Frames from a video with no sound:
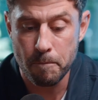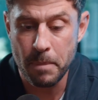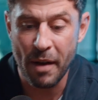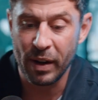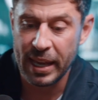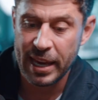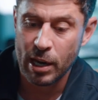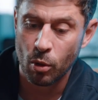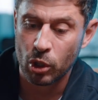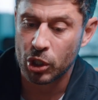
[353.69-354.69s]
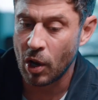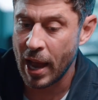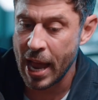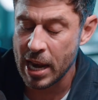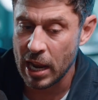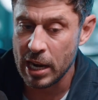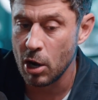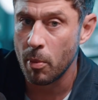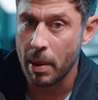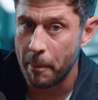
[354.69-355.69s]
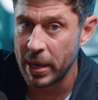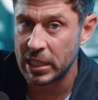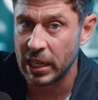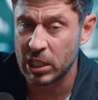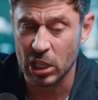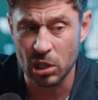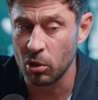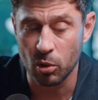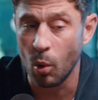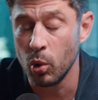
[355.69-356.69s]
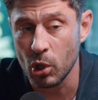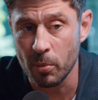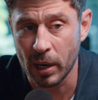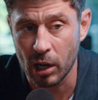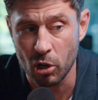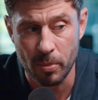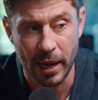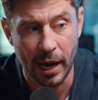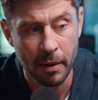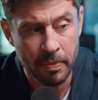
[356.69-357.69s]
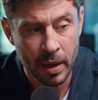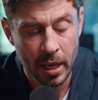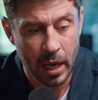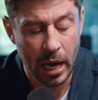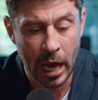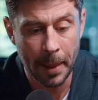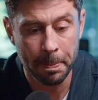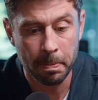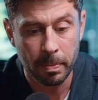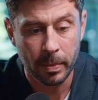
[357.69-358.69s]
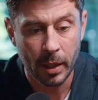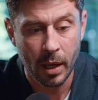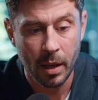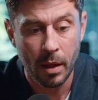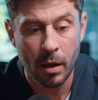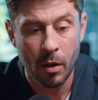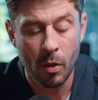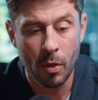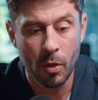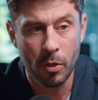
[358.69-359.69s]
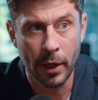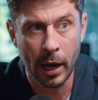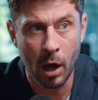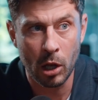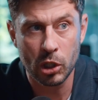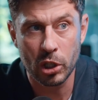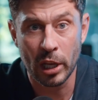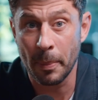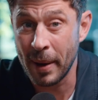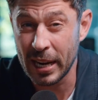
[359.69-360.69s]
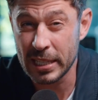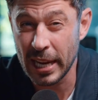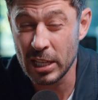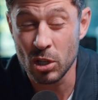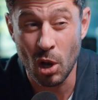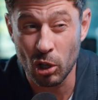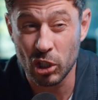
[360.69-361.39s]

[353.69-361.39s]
Beverly Hills side, a little bit busier. So it's not all doom and gloom here. The lots at the Palisades not